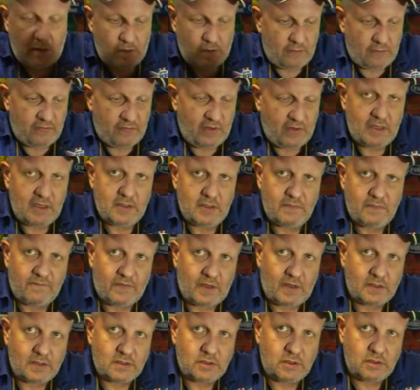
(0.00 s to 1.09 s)
and at the end of
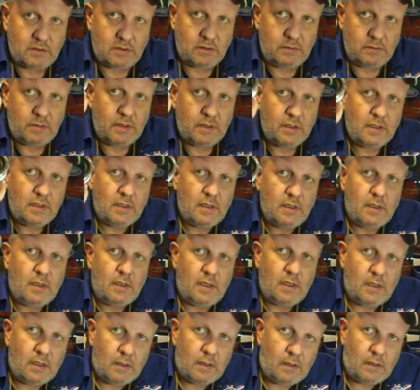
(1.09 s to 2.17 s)
that tube
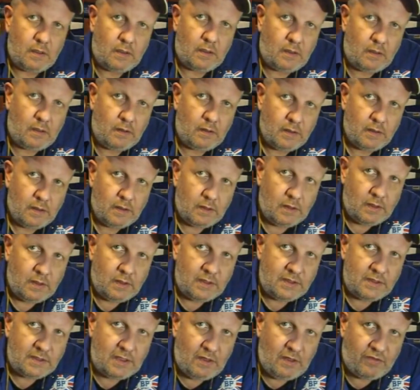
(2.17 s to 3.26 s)
are
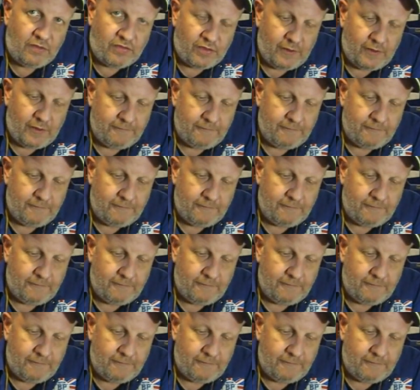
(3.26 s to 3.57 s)
teeth,